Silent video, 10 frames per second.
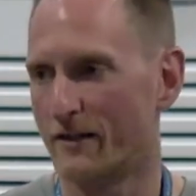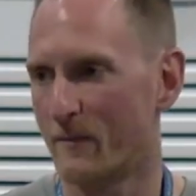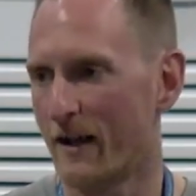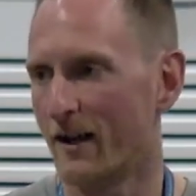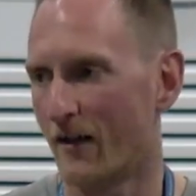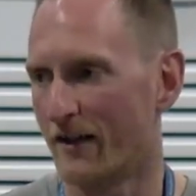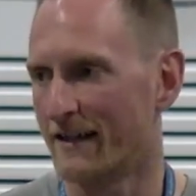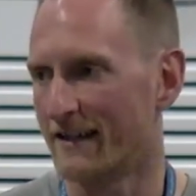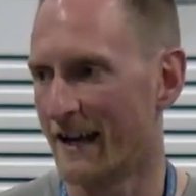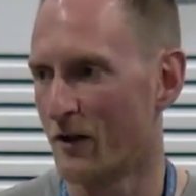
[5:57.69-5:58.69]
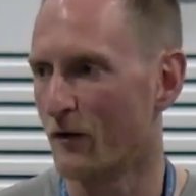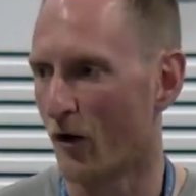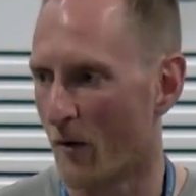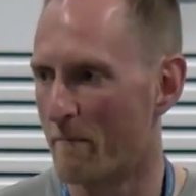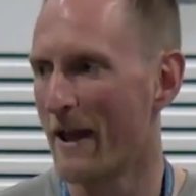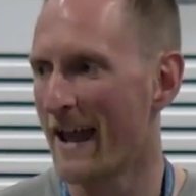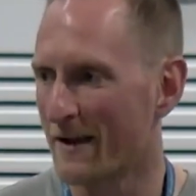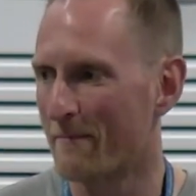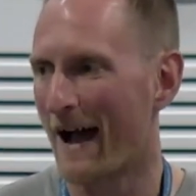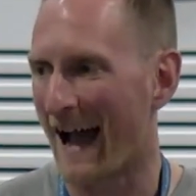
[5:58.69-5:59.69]
to be like this, isn't it? You've got the
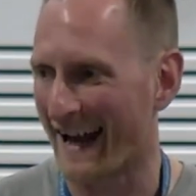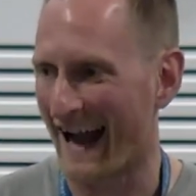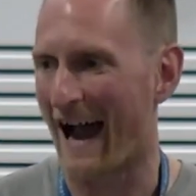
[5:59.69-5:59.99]
big, bad,